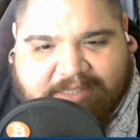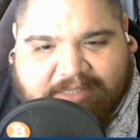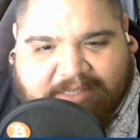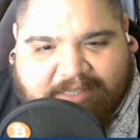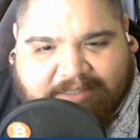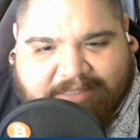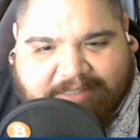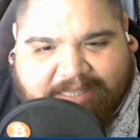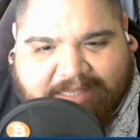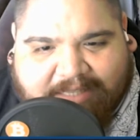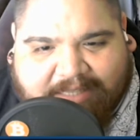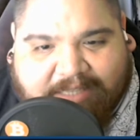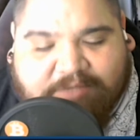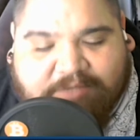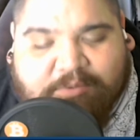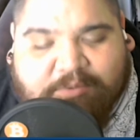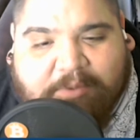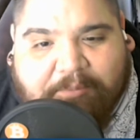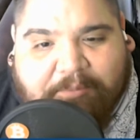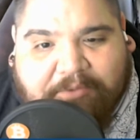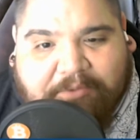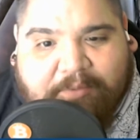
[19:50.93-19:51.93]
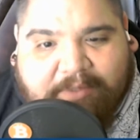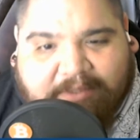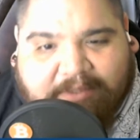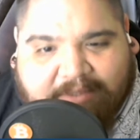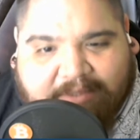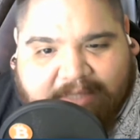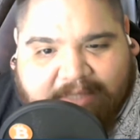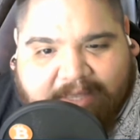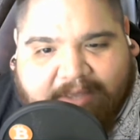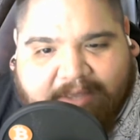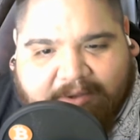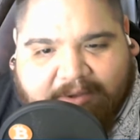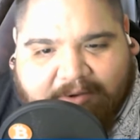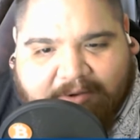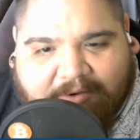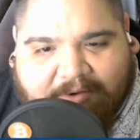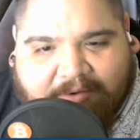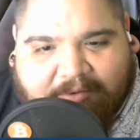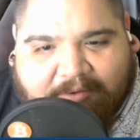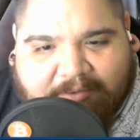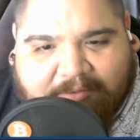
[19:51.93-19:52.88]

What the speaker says: And that's what I'm doing now